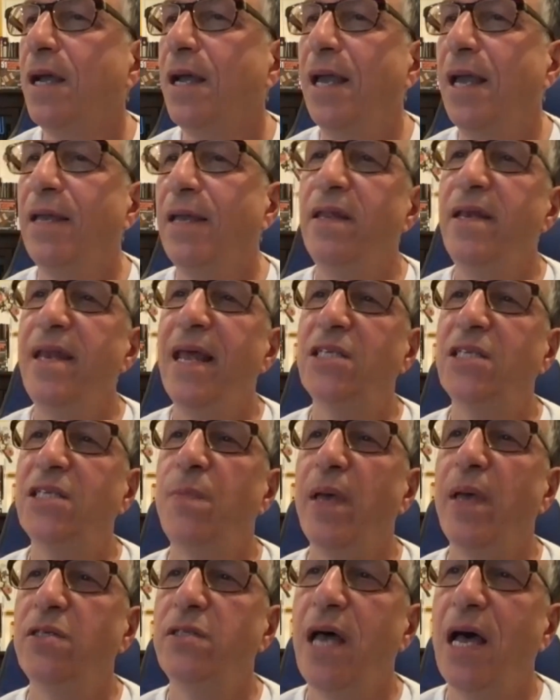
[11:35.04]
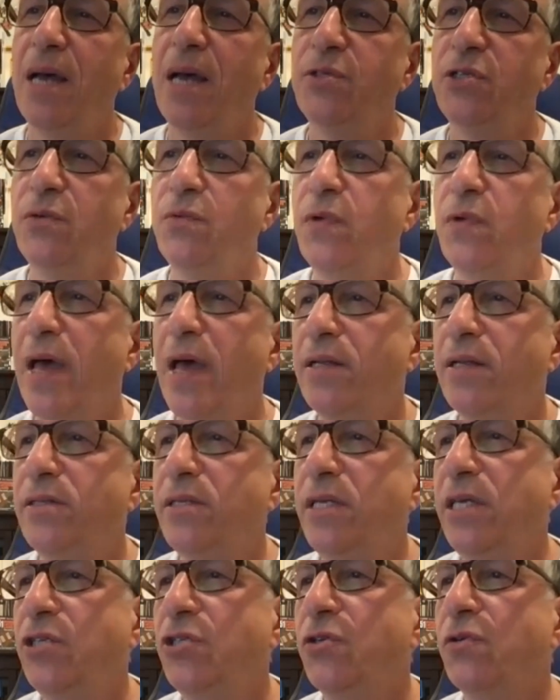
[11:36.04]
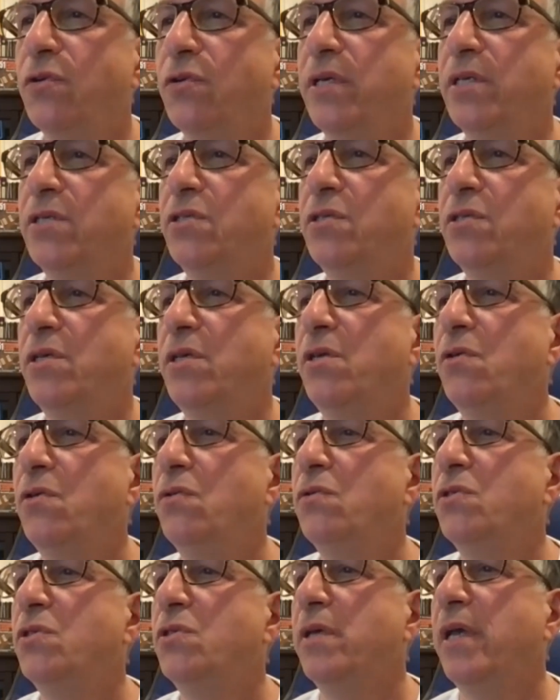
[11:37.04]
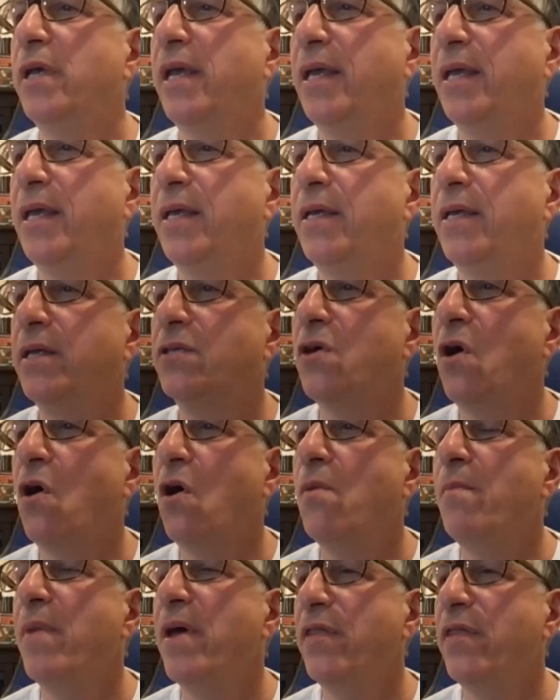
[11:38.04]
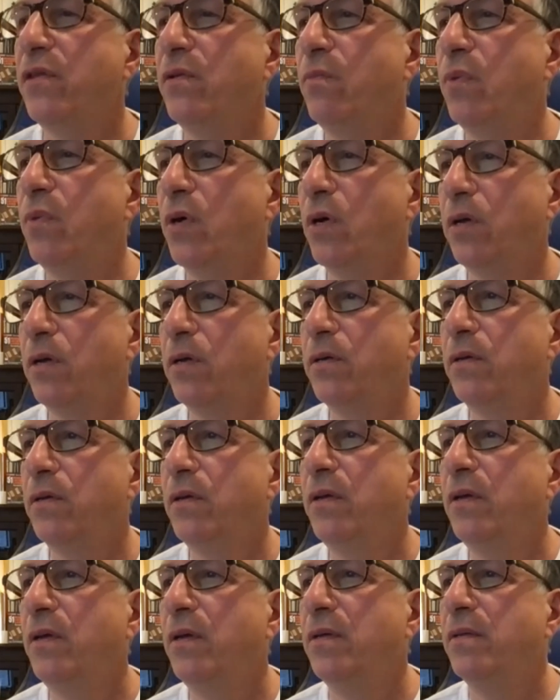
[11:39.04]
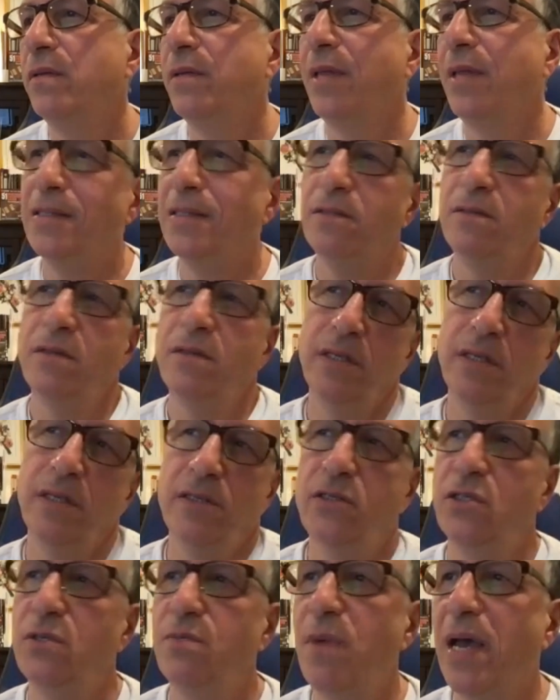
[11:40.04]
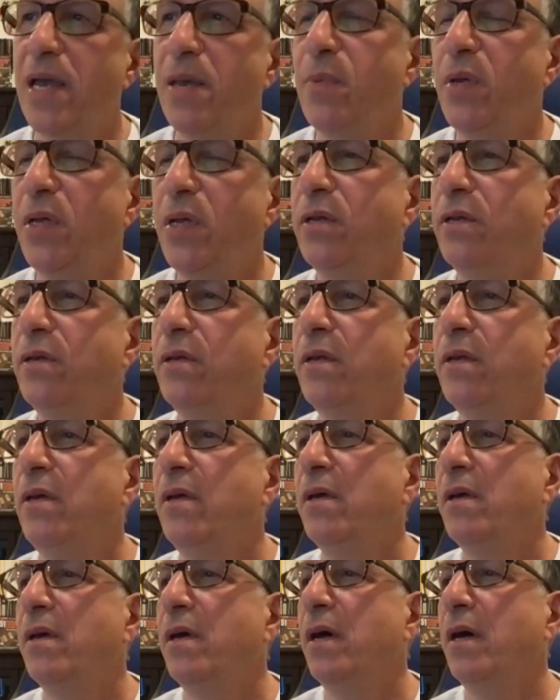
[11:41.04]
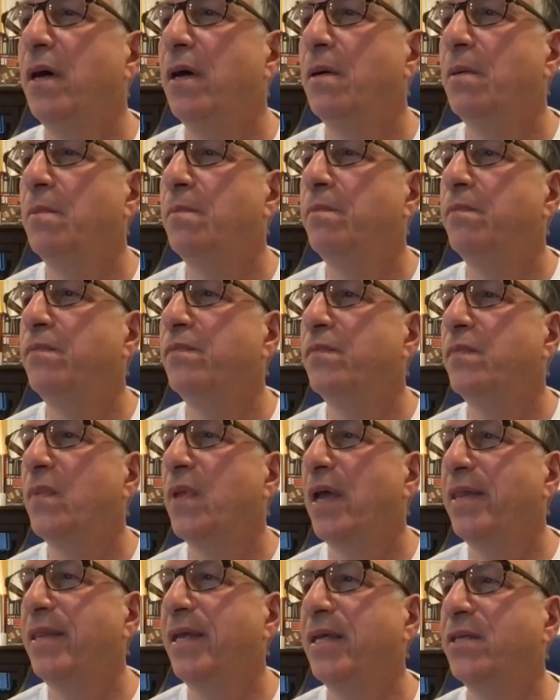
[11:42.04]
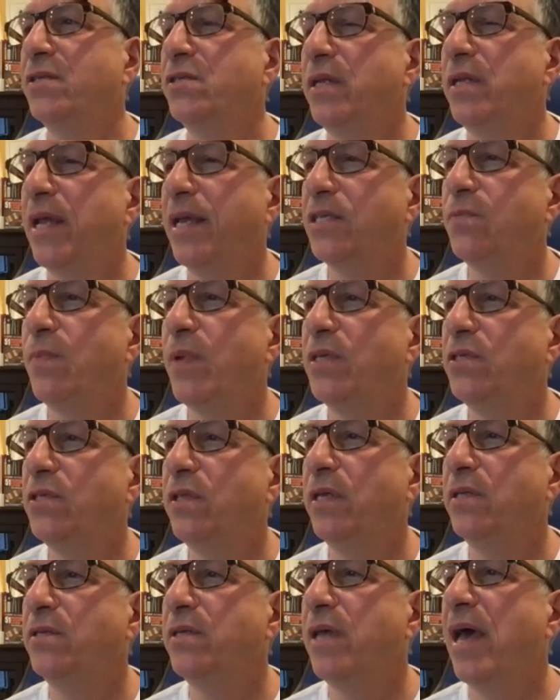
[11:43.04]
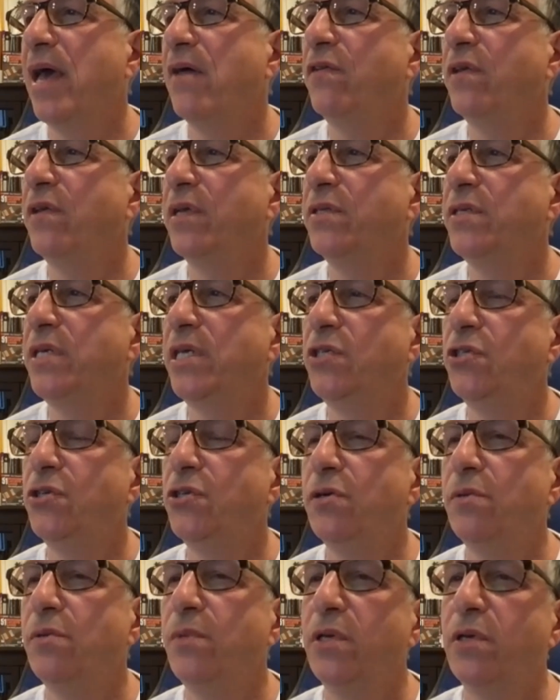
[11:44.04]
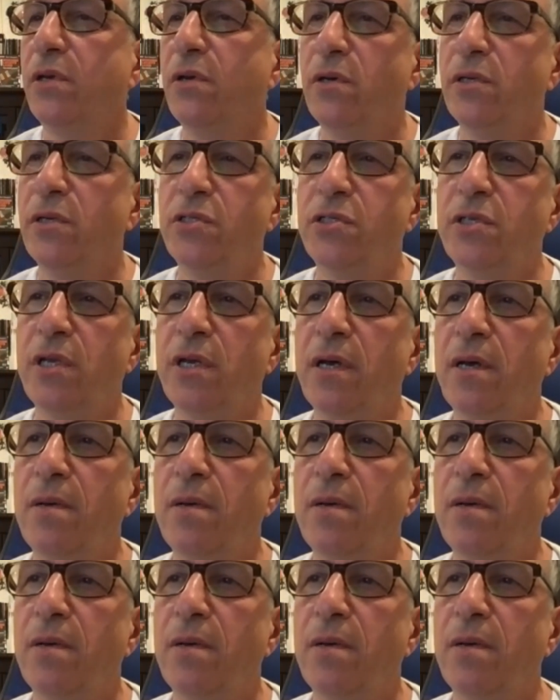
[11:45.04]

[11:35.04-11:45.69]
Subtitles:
And the next best option without a teacher is to use a guitar method book. This is my opinion. I think it's the next best thing to having a teacher because